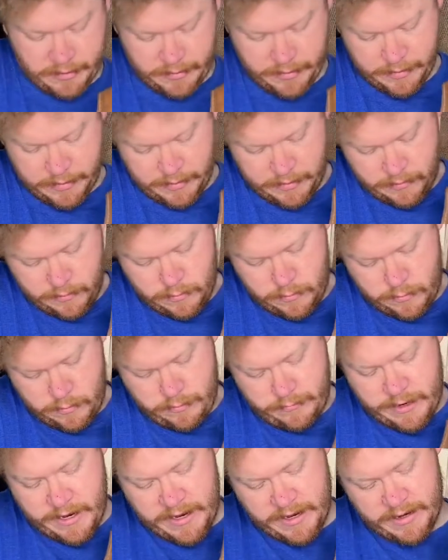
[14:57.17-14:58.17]
this
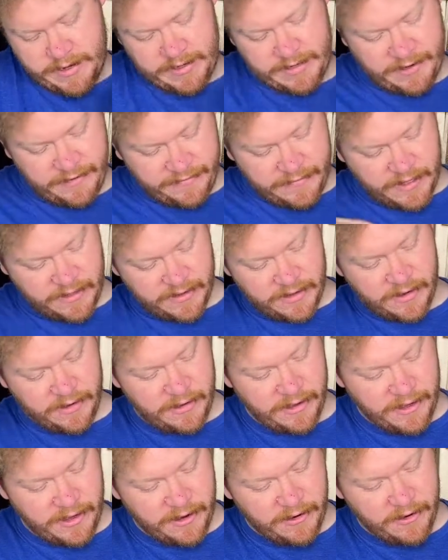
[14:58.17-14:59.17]
rag stuffed in there
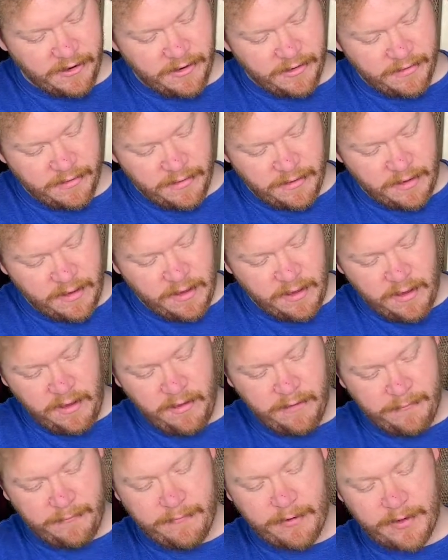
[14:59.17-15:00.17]
like your
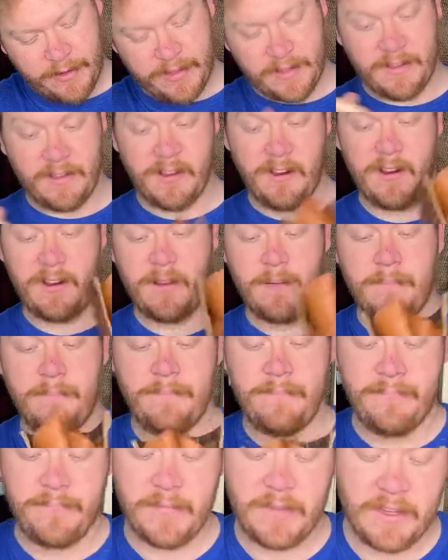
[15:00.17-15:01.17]
foot's in there.
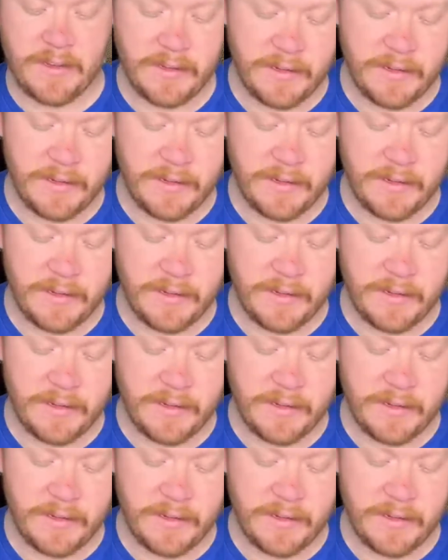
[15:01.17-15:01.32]
just